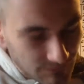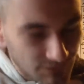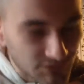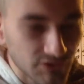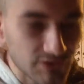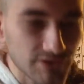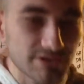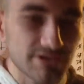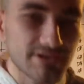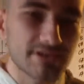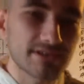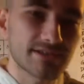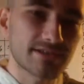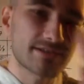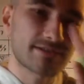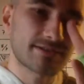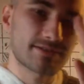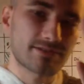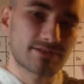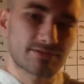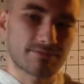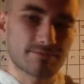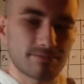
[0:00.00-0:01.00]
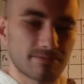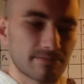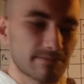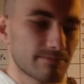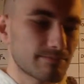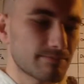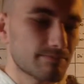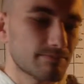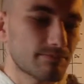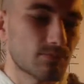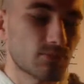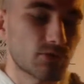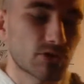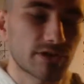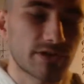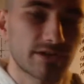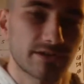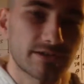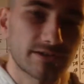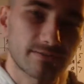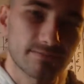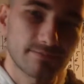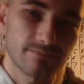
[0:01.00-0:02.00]
First is work
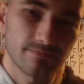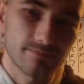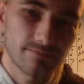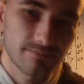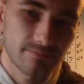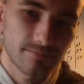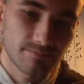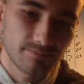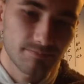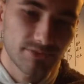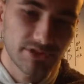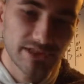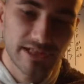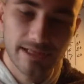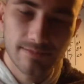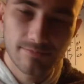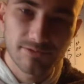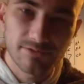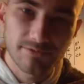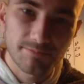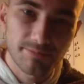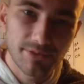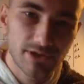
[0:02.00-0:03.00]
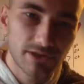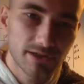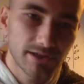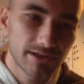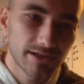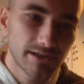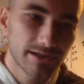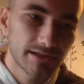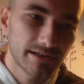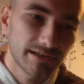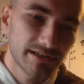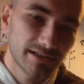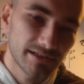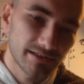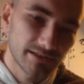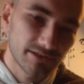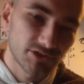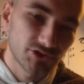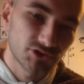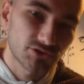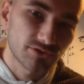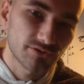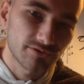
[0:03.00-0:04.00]
on being able to bar and
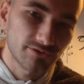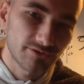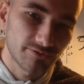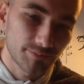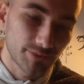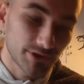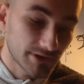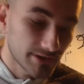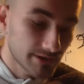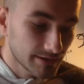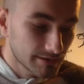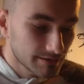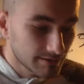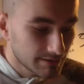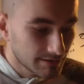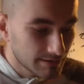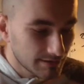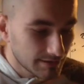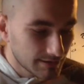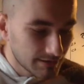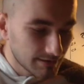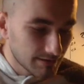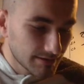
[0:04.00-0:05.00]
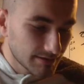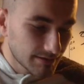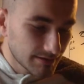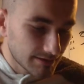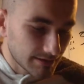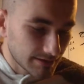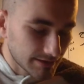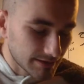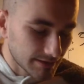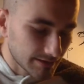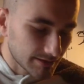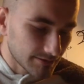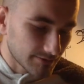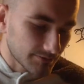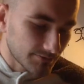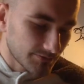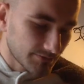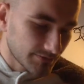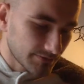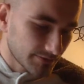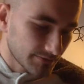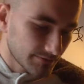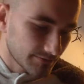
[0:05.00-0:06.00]
control the bar of.
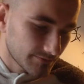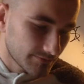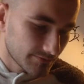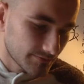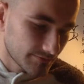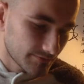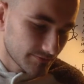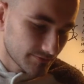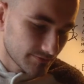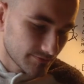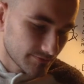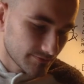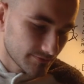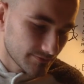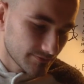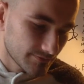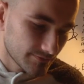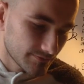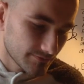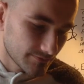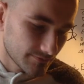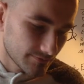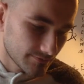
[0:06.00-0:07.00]
You